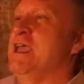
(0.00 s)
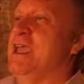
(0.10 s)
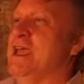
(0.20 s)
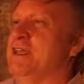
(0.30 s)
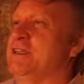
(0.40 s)

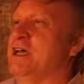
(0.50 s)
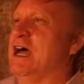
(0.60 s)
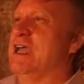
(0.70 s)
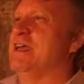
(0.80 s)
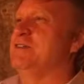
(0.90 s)
And
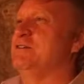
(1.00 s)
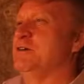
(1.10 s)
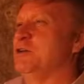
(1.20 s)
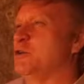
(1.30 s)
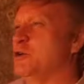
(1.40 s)
I had
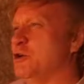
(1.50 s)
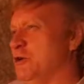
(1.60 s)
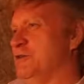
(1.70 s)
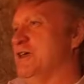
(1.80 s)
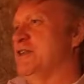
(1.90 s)

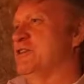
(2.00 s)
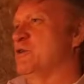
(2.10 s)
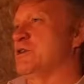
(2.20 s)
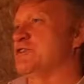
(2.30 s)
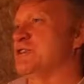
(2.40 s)
heard that there
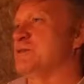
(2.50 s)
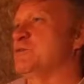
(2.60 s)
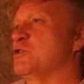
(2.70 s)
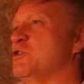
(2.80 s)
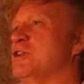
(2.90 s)
were
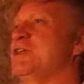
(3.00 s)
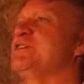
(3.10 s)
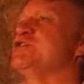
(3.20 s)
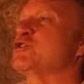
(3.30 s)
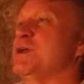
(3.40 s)
some early
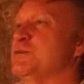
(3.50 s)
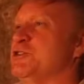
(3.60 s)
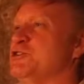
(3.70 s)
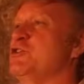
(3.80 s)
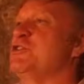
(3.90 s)

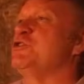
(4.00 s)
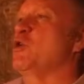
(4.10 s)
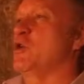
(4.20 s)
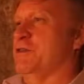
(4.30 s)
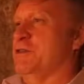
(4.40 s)
inscriptions to the
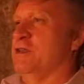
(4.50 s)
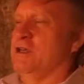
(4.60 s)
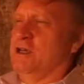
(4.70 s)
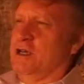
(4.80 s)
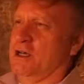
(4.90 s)
north
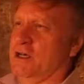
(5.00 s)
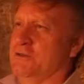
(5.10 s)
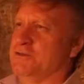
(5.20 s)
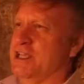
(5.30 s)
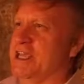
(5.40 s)

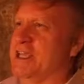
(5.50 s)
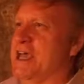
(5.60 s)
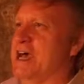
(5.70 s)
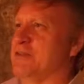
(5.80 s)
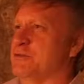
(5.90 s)
of St.
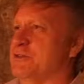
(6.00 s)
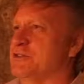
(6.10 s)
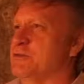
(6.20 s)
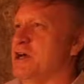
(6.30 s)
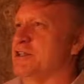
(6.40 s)

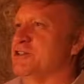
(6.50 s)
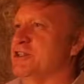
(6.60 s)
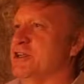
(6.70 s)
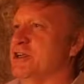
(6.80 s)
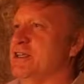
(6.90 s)
Catherine's
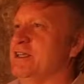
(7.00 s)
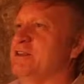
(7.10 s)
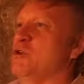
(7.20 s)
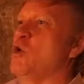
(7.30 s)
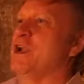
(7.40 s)
Monastery
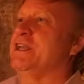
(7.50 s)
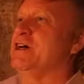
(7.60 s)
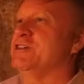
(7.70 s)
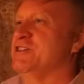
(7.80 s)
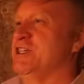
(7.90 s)
in the Wadi
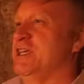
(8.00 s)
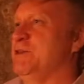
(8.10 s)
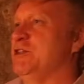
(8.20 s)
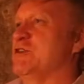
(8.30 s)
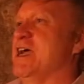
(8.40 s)
Nasid.
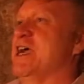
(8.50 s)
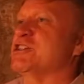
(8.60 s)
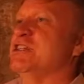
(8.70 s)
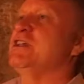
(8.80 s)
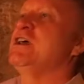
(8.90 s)
These are
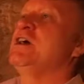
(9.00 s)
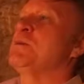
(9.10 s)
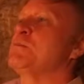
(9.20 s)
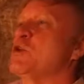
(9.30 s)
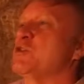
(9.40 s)
actually
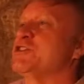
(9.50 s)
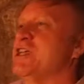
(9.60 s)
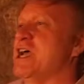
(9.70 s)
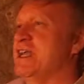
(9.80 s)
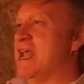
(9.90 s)

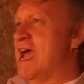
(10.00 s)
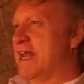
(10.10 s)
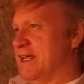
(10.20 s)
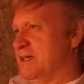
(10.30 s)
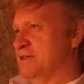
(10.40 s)

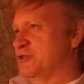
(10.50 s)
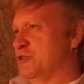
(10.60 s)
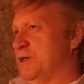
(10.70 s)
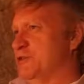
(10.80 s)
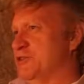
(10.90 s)
Proto-Sinaitic
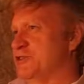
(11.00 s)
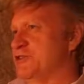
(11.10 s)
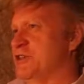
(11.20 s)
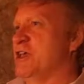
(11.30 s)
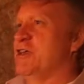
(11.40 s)

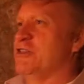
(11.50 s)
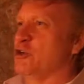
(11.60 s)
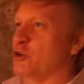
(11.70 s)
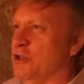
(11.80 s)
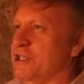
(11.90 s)
inscriptions,
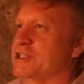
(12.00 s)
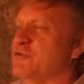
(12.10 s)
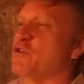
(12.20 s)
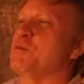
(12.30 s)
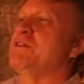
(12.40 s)
the
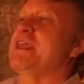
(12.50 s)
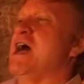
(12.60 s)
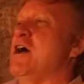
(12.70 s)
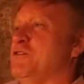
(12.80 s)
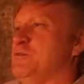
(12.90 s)
earliest form of the
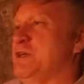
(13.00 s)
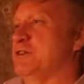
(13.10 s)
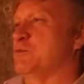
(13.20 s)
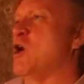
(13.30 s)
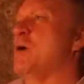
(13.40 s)

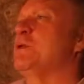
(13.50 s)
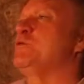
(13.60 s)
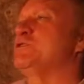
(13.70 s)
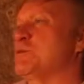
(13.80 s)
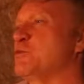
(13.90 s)
alphabet that probably
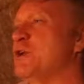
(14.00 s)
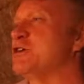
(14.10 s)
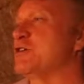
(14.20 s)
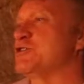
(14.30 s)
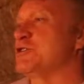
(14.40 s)
was the
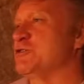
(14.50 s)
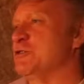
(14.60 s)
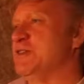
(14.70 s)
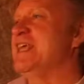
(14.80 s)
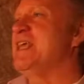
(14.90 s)
precursor
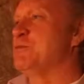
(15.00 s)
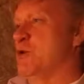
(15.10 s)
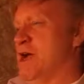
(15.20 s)
to the Hebrew